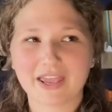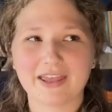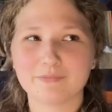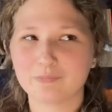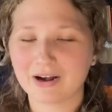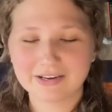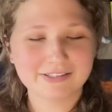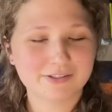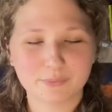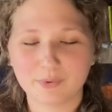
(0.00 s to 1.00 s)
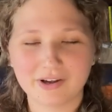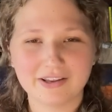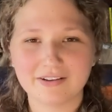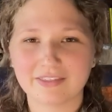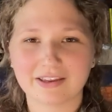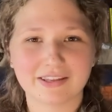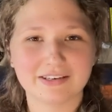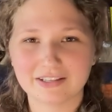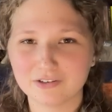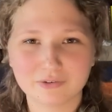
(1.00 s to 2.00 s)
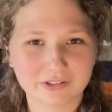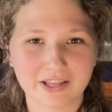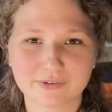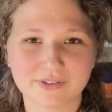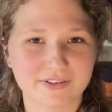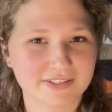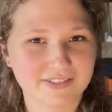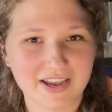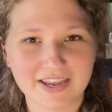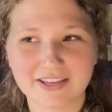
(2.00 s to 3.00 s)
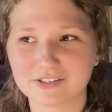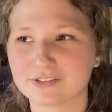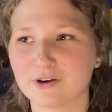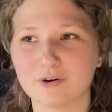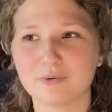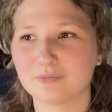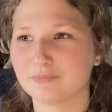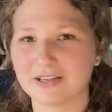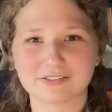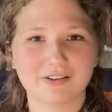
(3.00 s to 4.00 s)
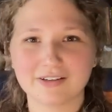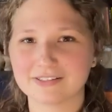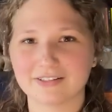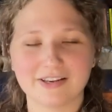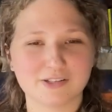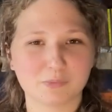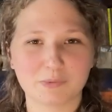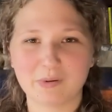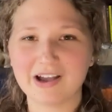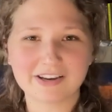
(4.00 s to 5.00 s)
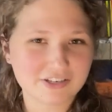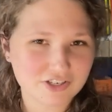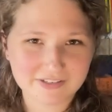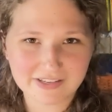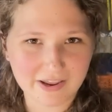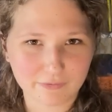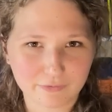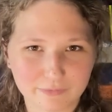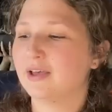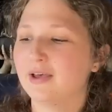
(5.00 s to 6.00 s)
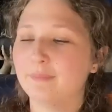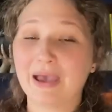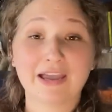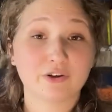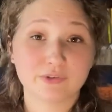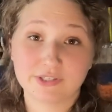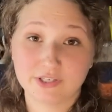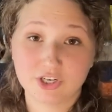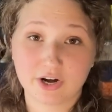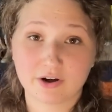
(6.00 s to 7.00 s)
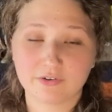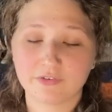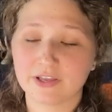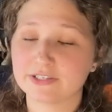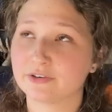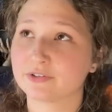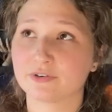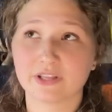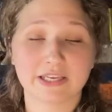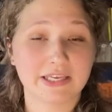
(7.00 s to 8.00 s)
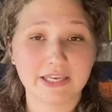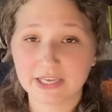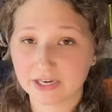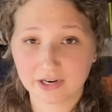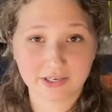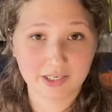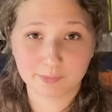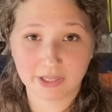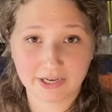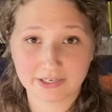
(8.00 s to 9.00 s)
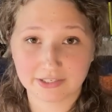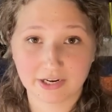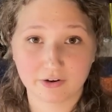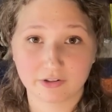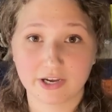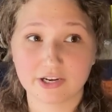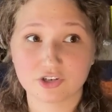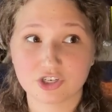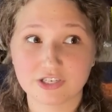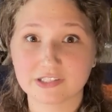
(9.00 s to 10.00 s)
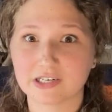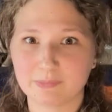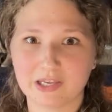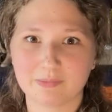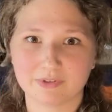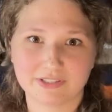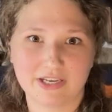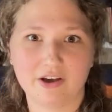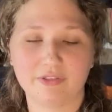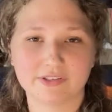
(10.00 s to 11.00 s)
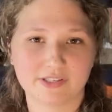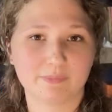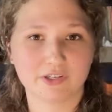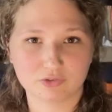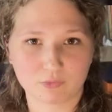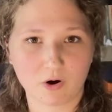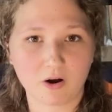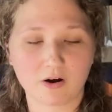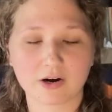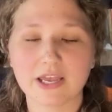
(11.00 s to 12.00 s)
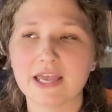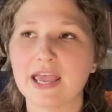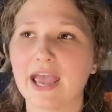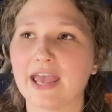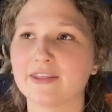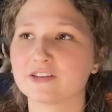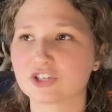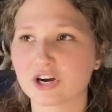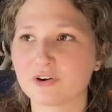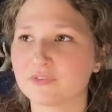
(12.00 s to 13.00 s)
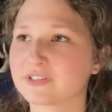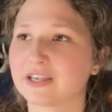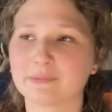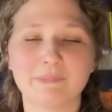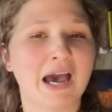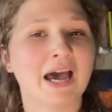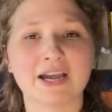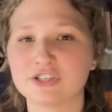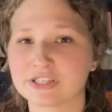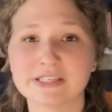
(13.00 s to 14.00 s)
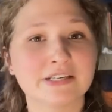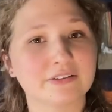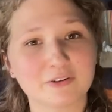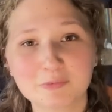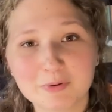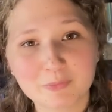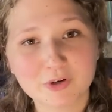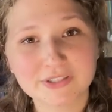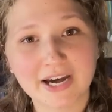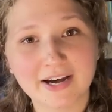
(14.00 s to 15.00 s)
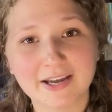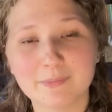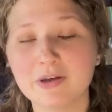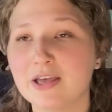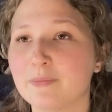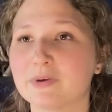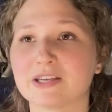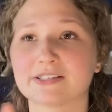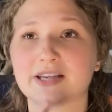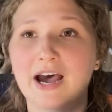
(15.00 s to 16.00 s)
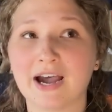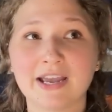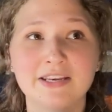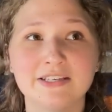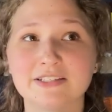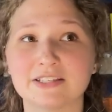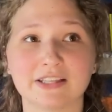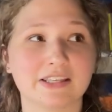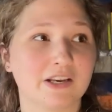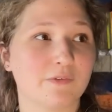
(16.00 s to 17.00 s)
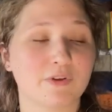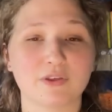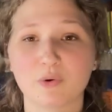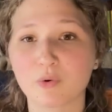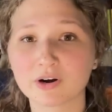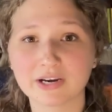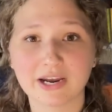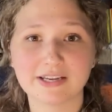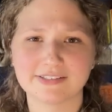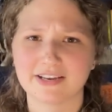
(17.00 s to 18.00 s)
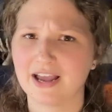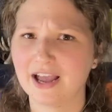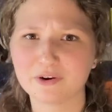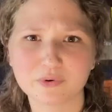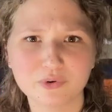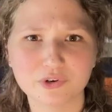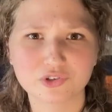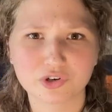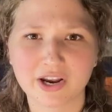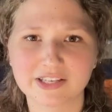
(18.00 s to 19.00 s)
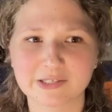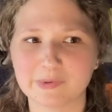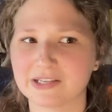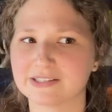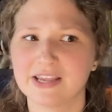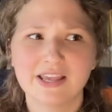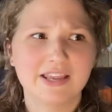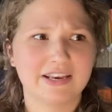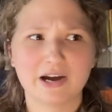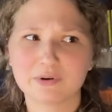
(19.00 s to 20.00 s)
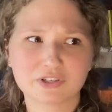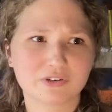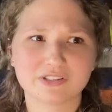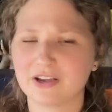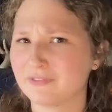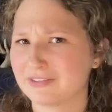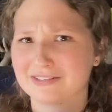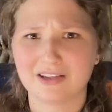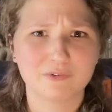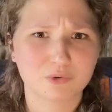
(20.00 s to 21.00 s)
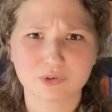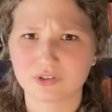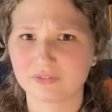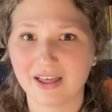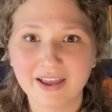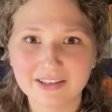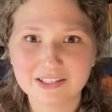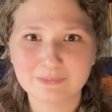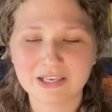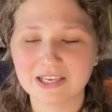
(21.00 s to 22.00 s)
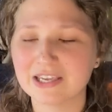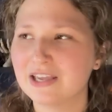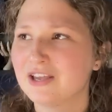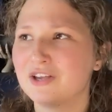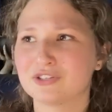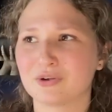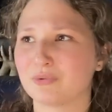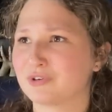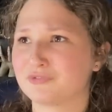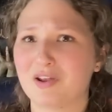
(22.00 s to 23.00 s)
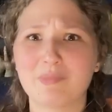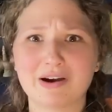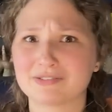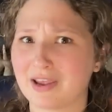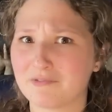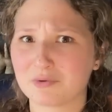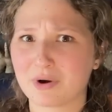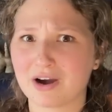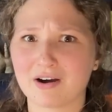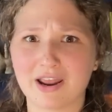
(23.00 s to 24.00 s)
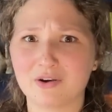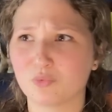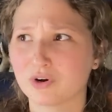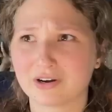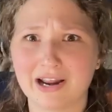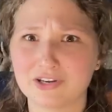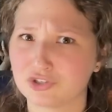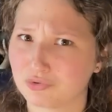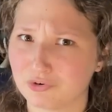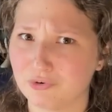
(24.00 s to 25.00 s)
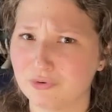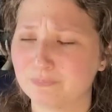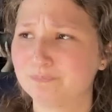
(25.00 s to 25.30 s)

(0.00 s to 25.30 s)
and Bonnie's the one that can kill Klaus on sight, so as long as Elena's with Bonnie, she's safe. Matt goes to the sheriff and tells her that he cannot keep lying to Caroline. She's going to be able to tell that something's wrong. And the sheriff is like, Matt, I just need a little bit more time because I need to like get everything organized and I don't know who to trust because now it turns out that the Salvatores are lying to me. So there's vampires everywhere and we're kind of screwed